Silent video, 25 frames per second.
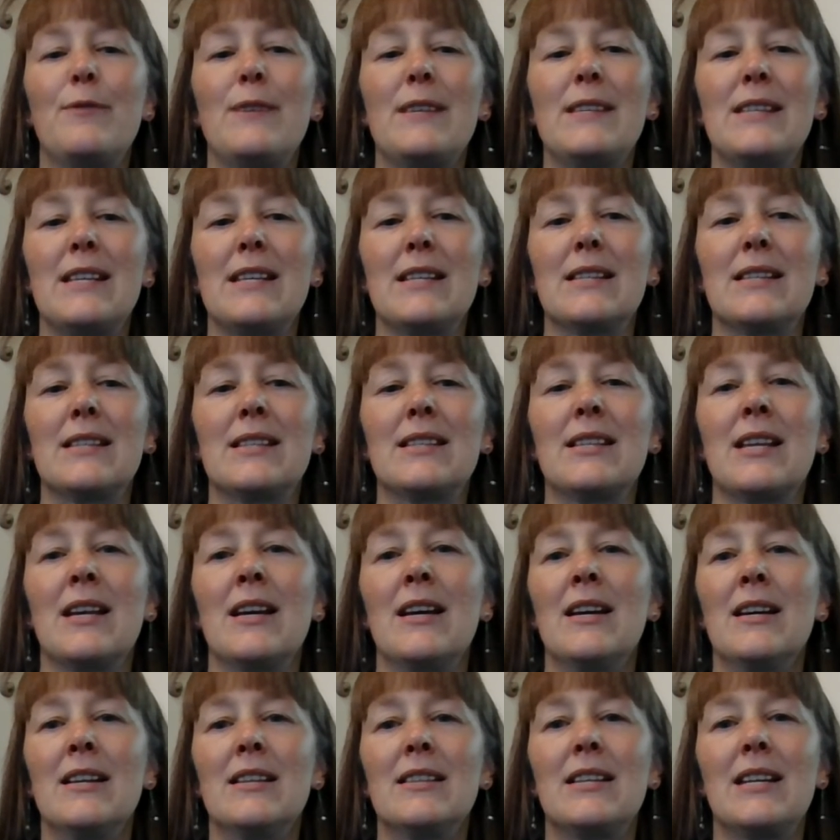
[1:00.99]
visits
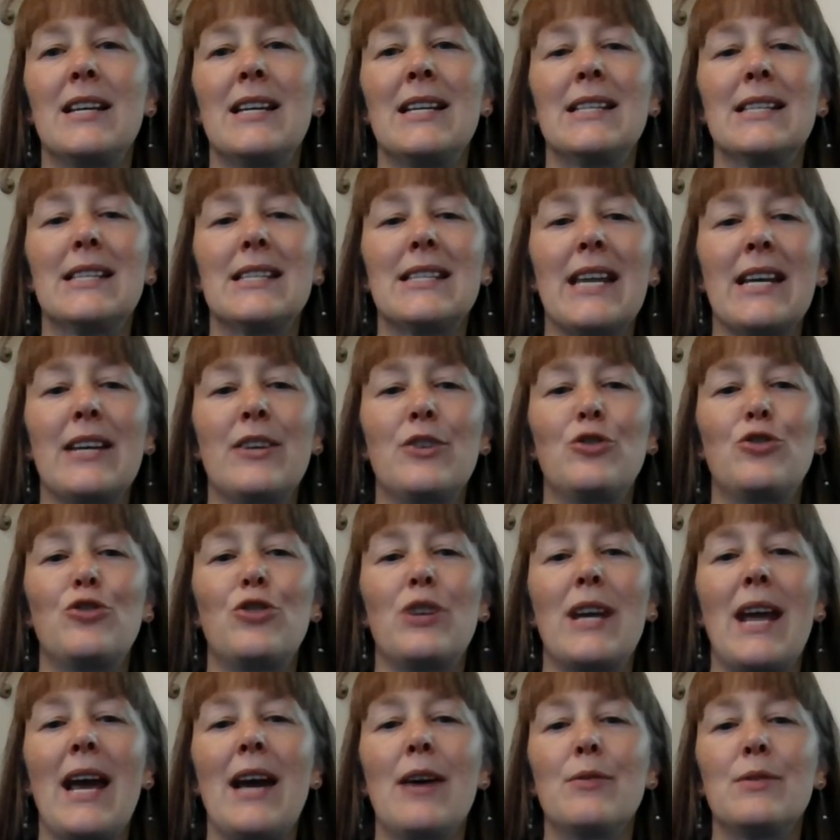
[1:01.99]
to
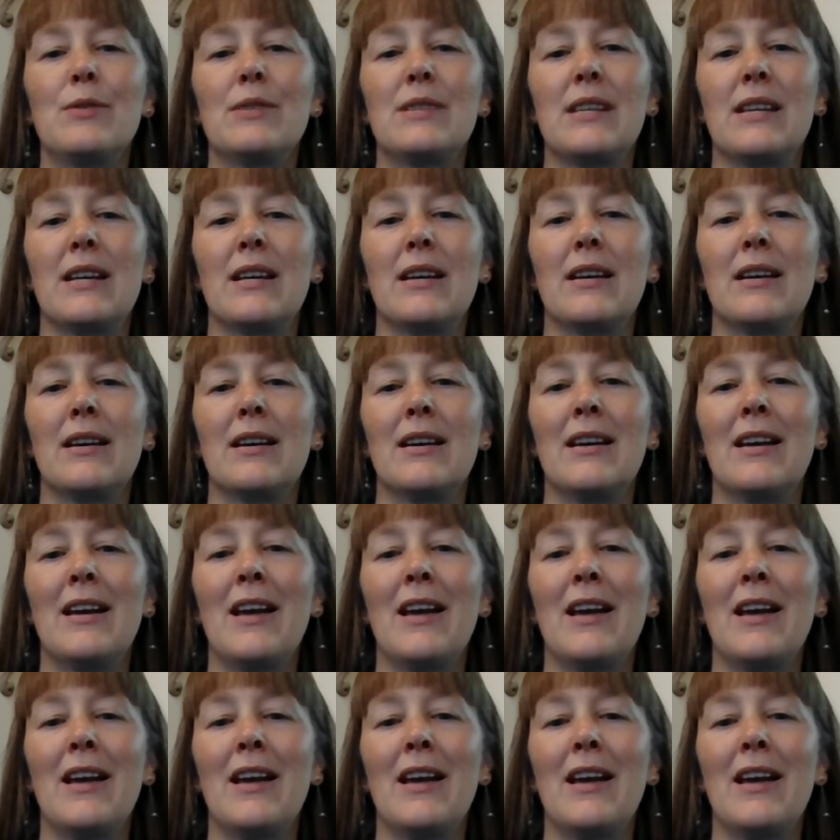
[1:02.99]
insanitary housing